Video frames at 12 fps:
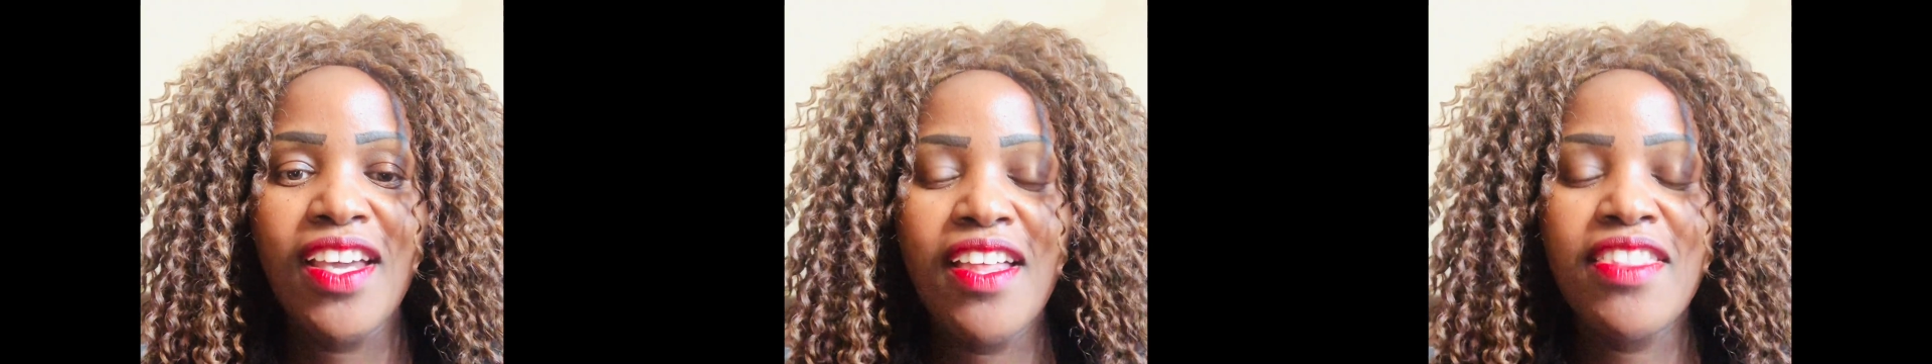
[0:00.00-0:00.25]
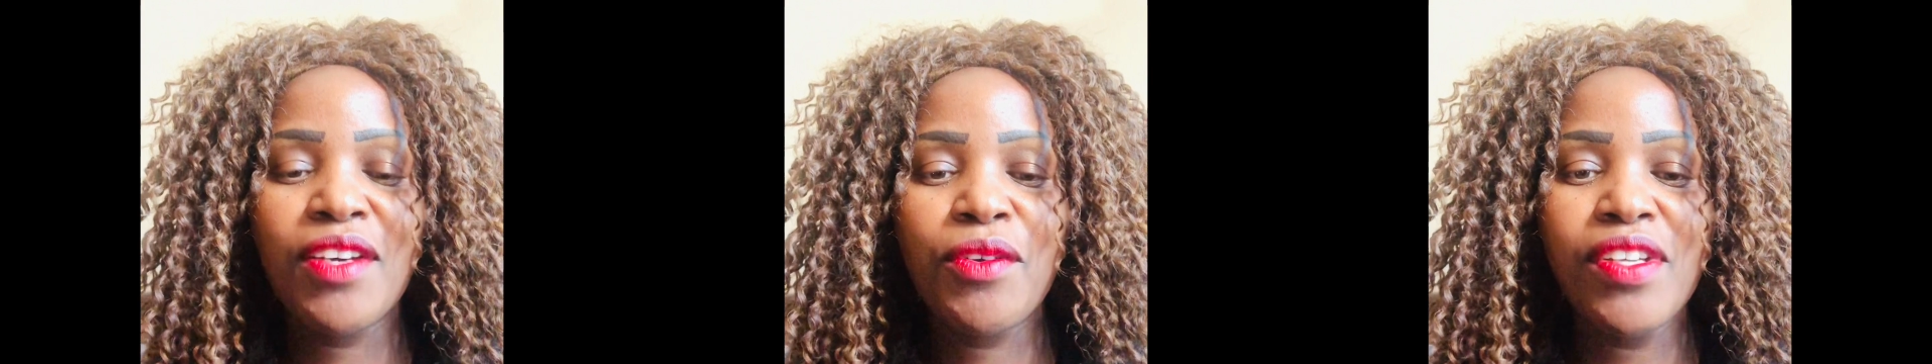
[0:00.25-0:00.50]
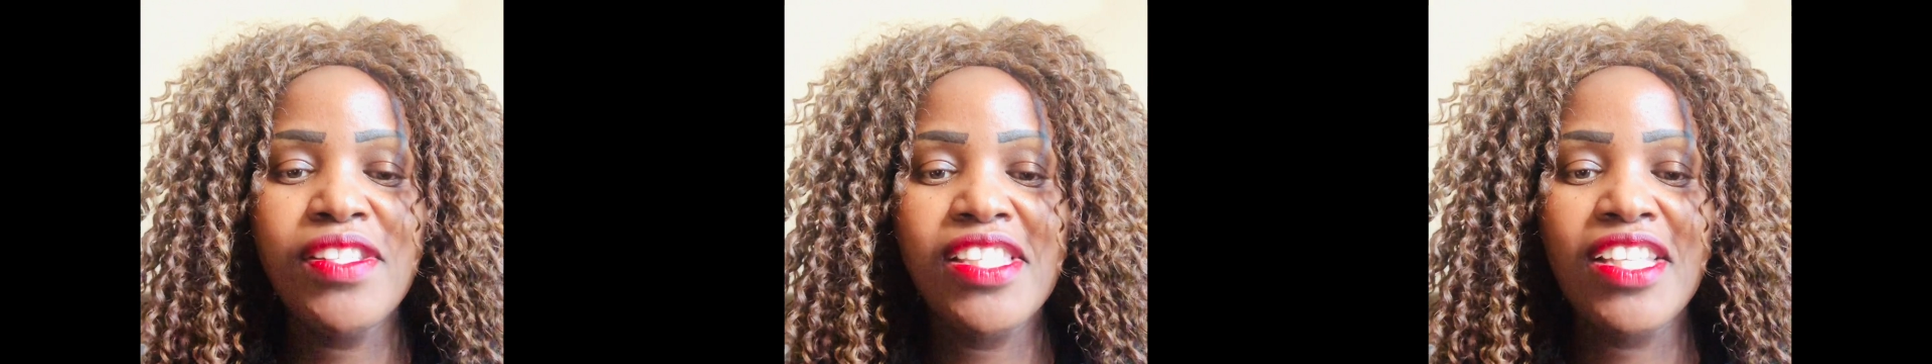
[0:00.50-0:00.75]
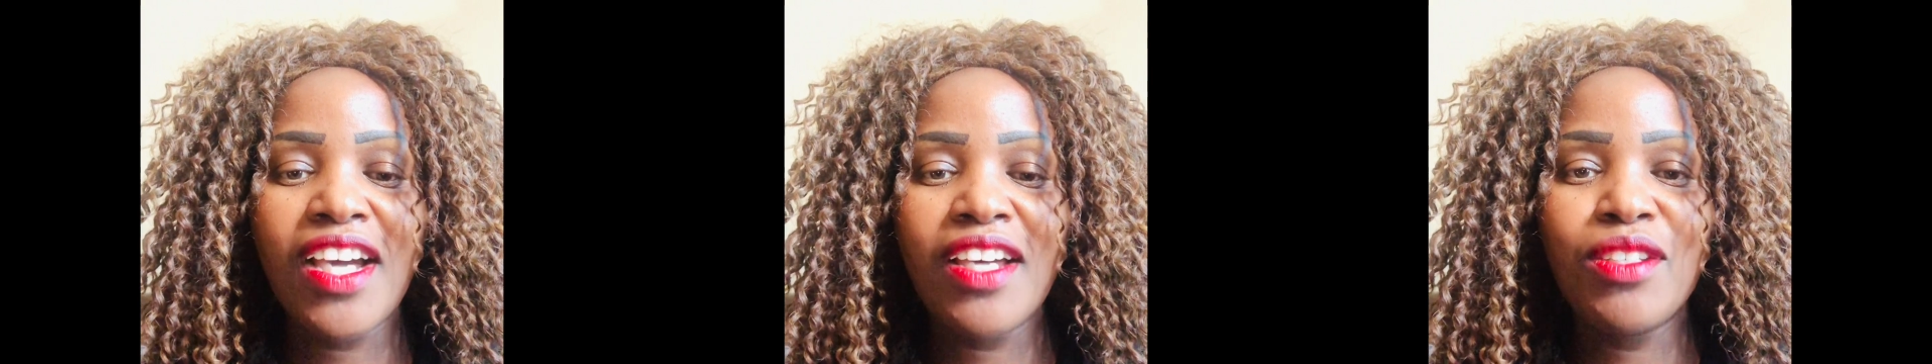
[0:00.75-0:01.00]
the credit
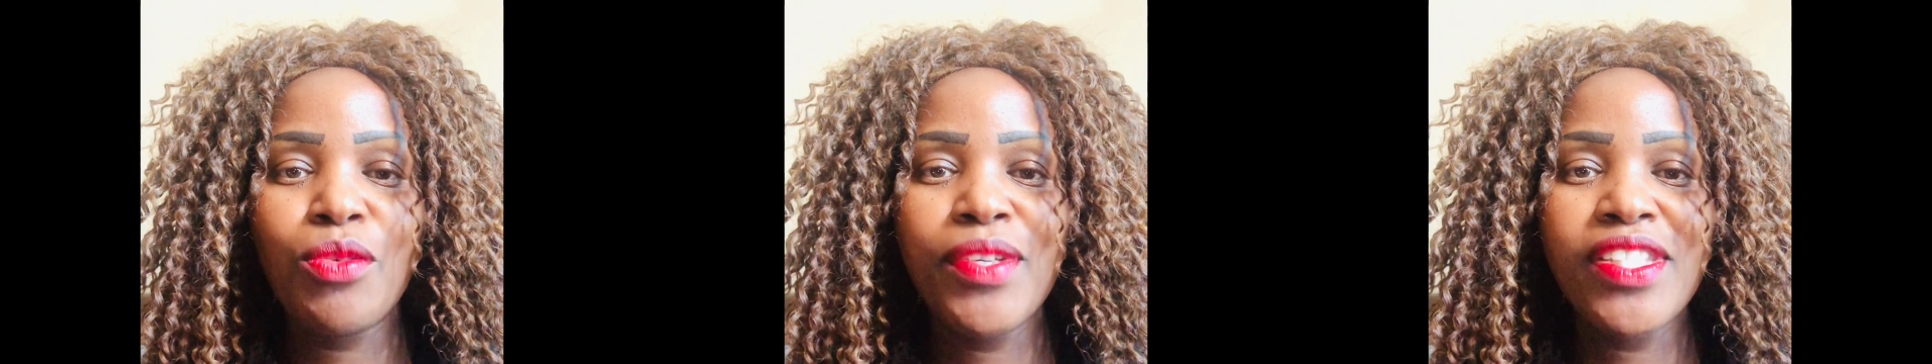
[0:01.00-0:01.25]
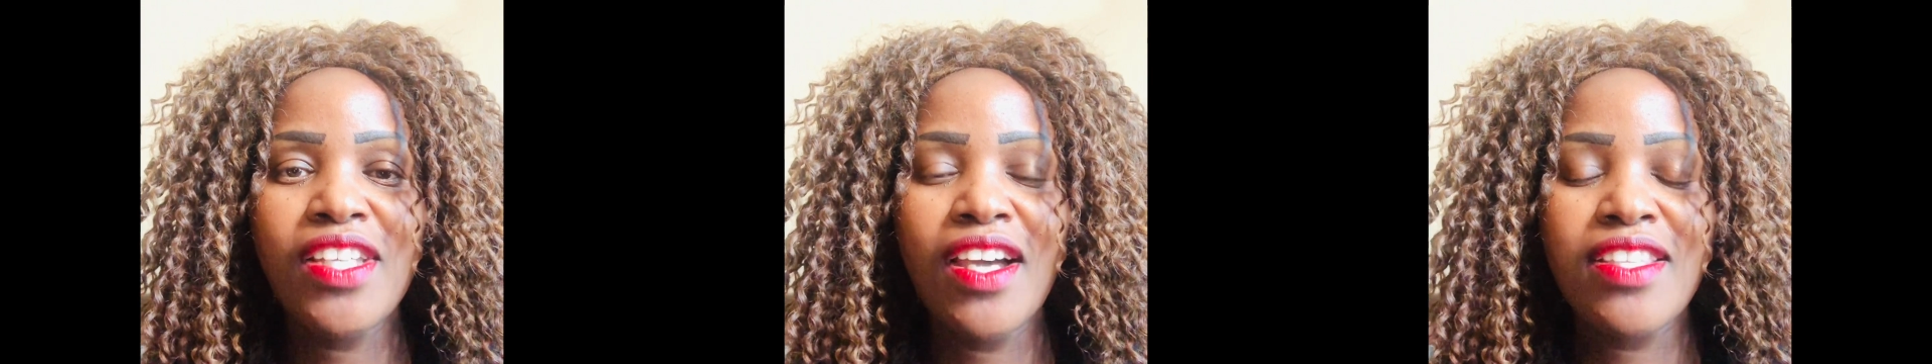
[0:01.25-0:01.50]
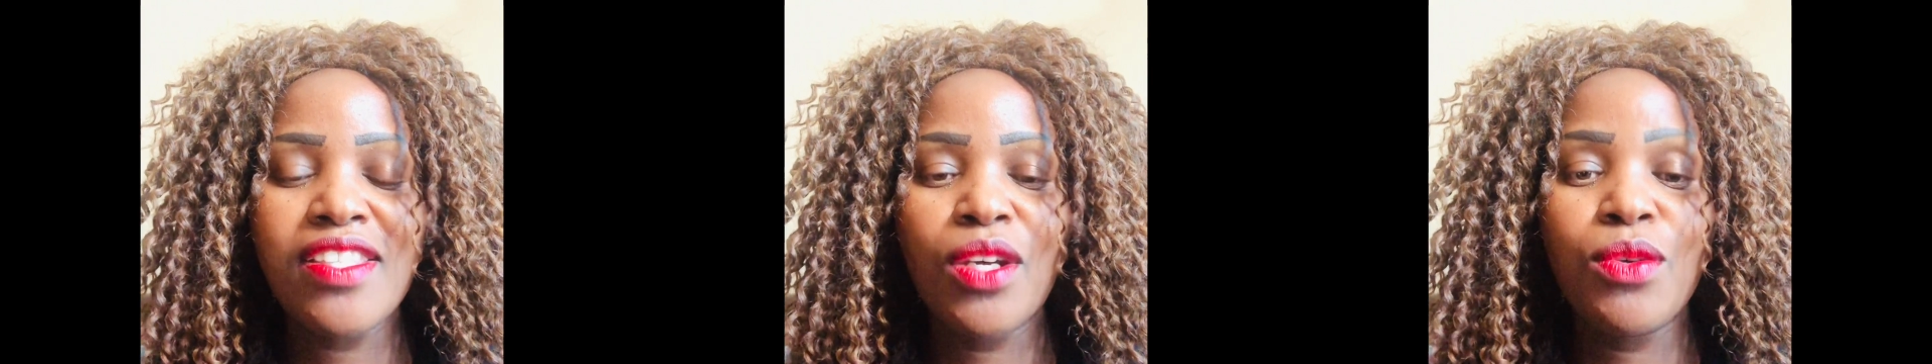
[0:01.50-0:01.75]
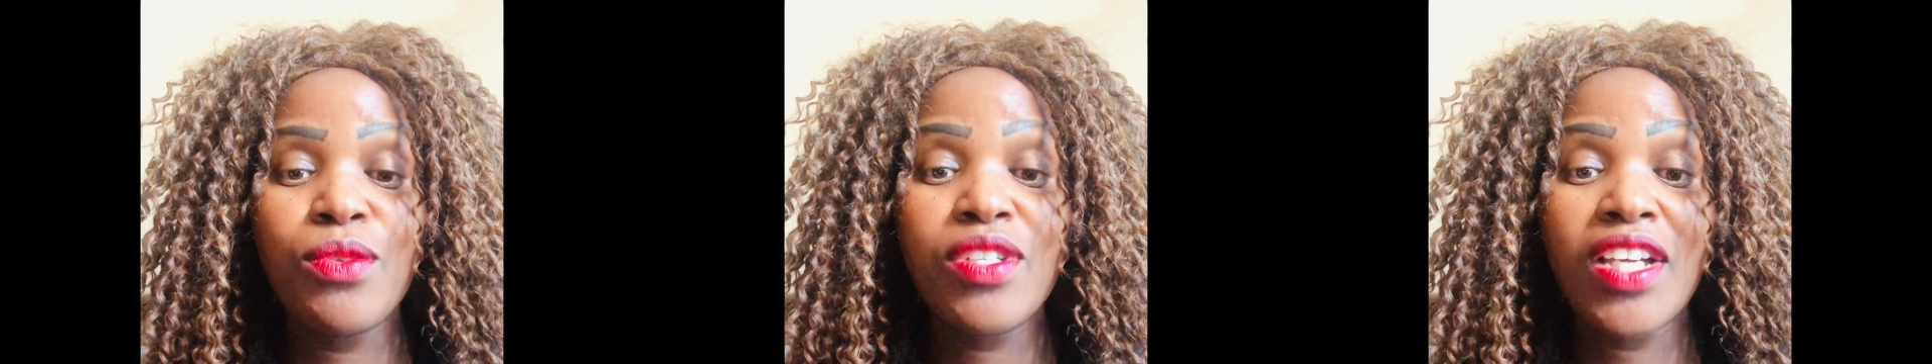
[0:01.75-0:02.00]
card which has a
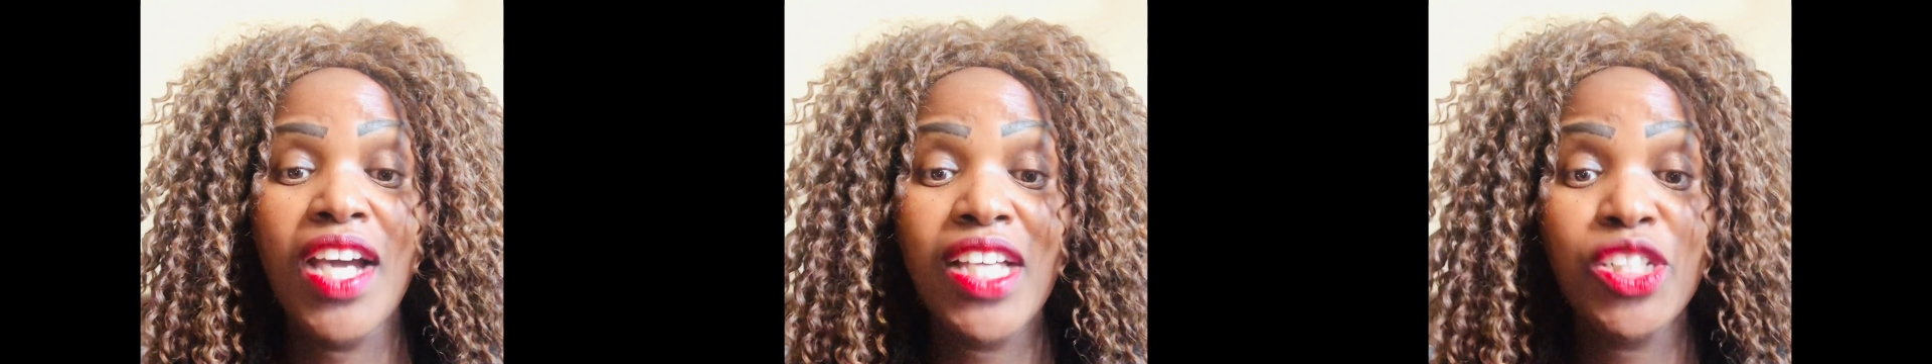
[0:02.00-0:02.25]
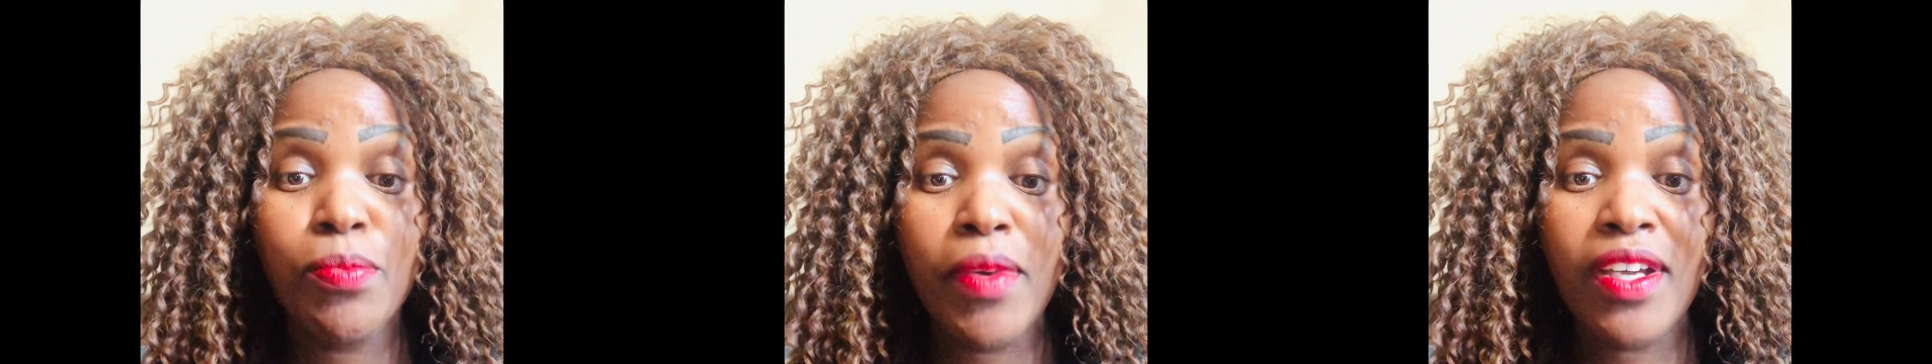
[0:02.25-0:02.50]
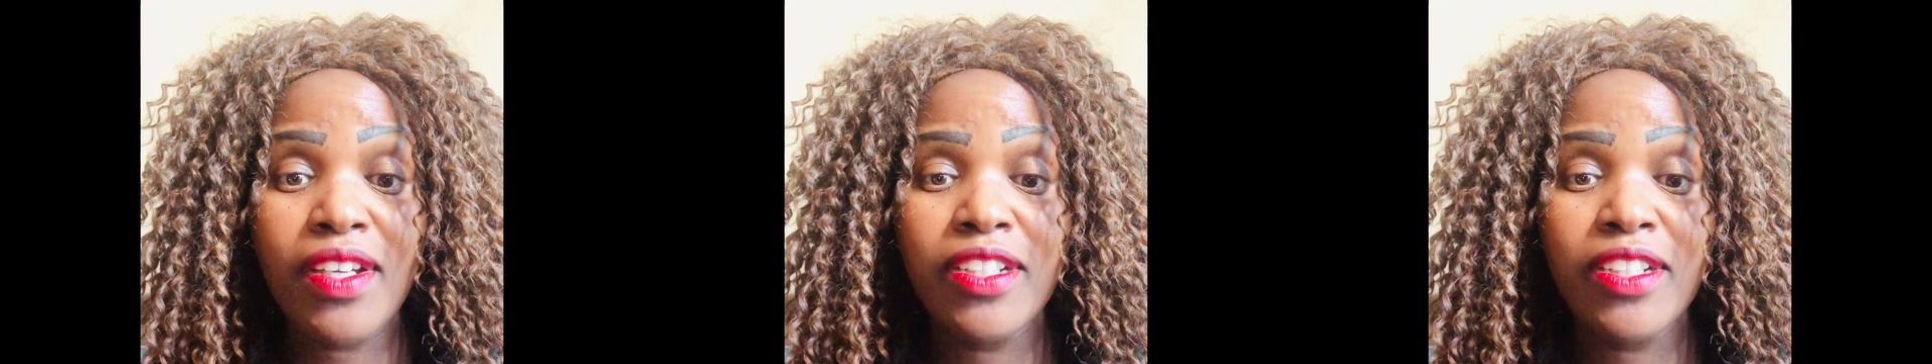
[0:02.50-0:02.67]
good cashback